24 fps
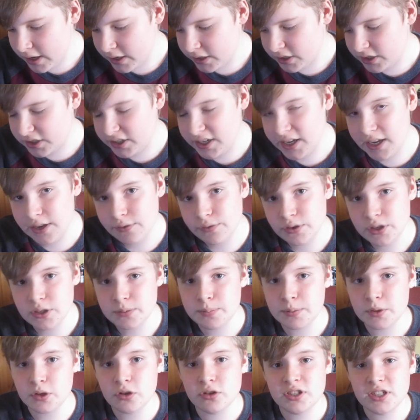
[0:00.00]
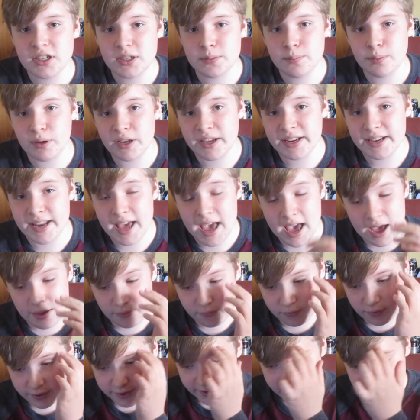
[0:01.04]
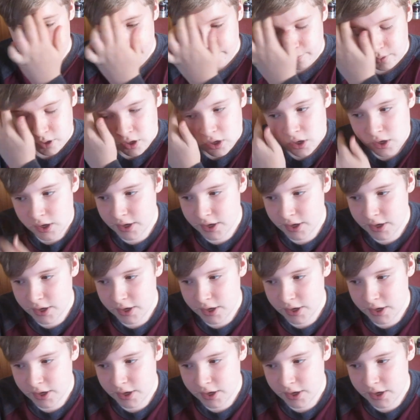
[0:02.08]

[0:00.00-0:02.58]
Stevens because he's played every game